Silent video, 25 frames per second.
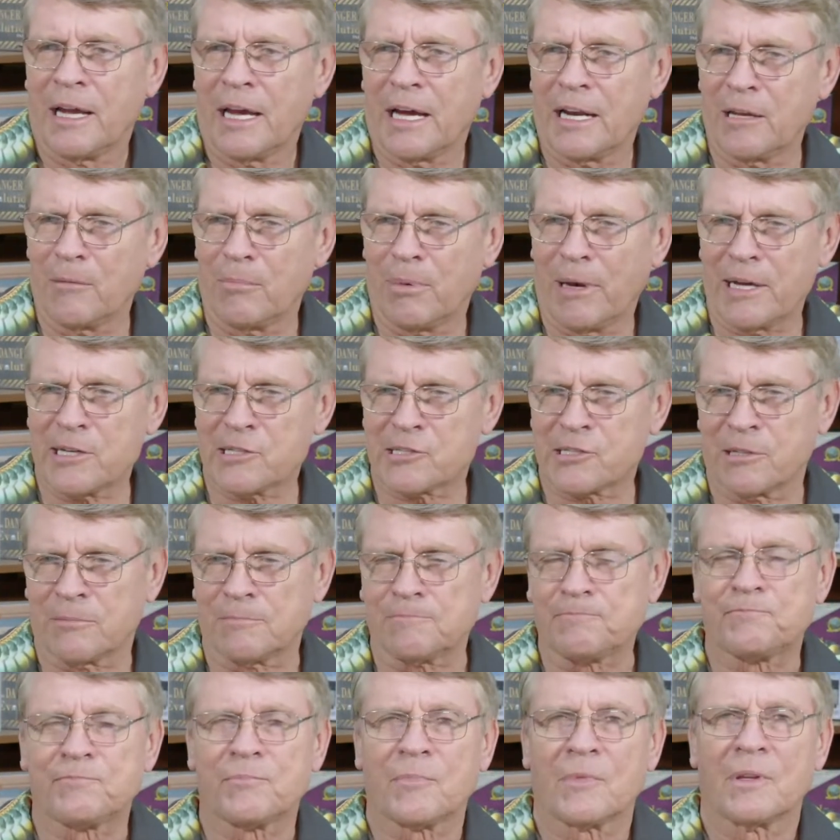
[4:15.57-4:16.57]
and he blessed
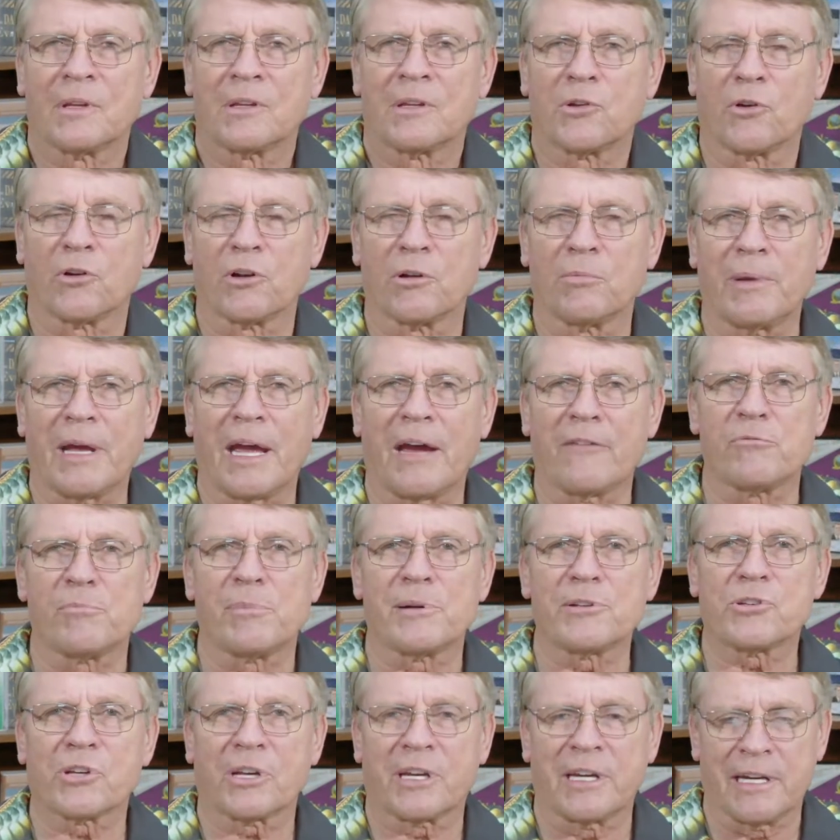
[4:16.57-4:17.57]
them, told them to have a
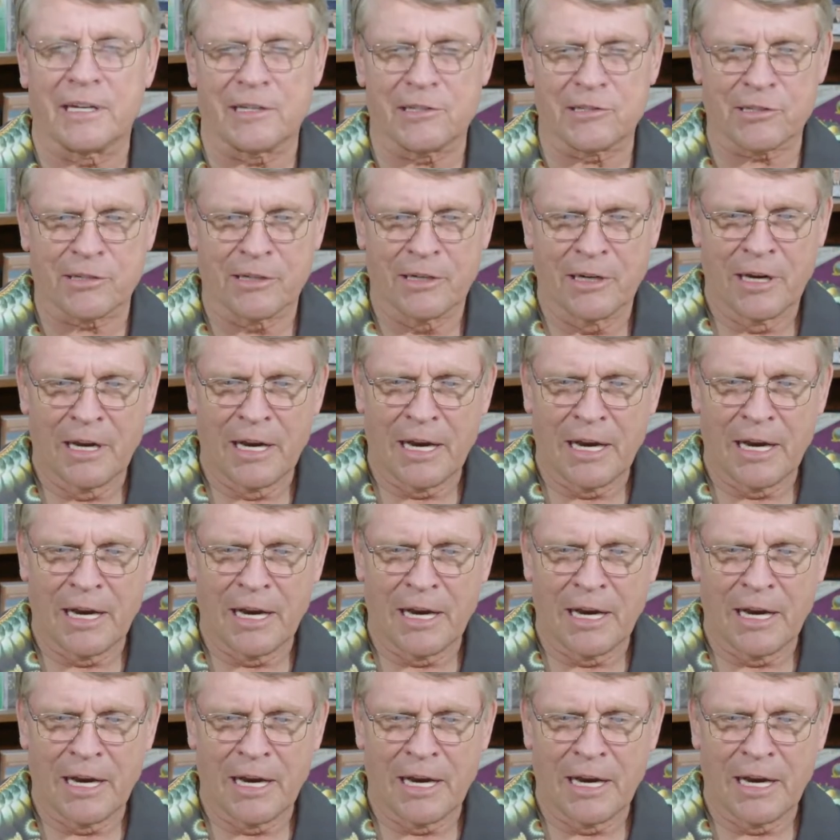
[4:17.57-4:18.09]
bunch of kids.